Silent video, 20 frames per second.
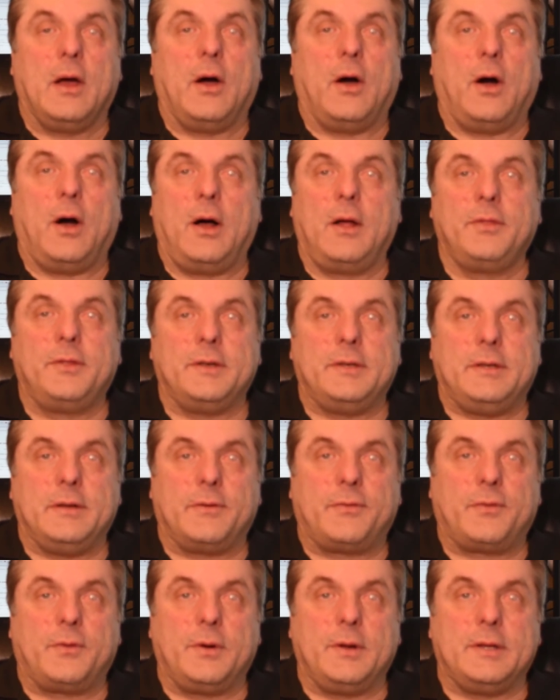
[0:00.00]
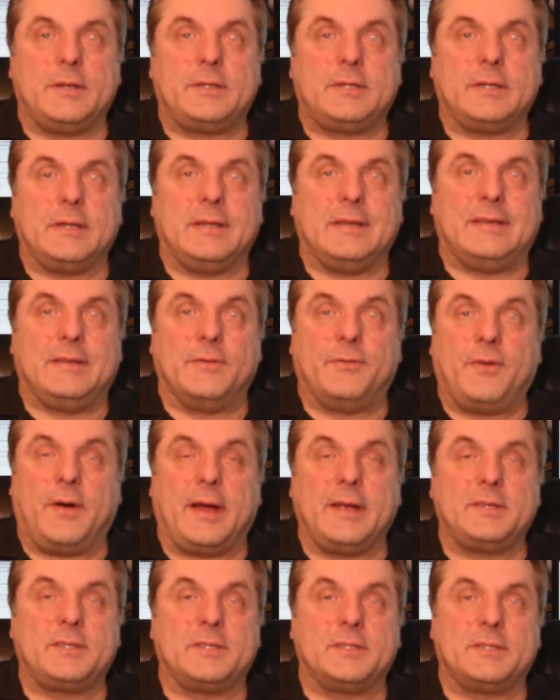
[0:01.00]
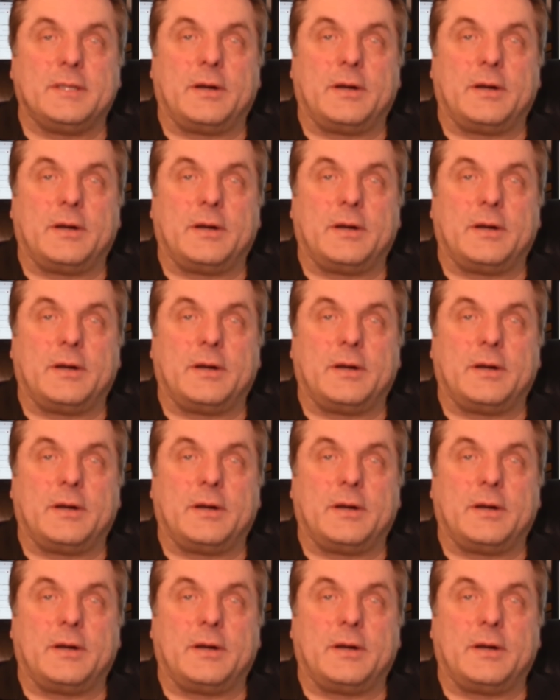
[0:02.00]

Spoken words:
all the different devices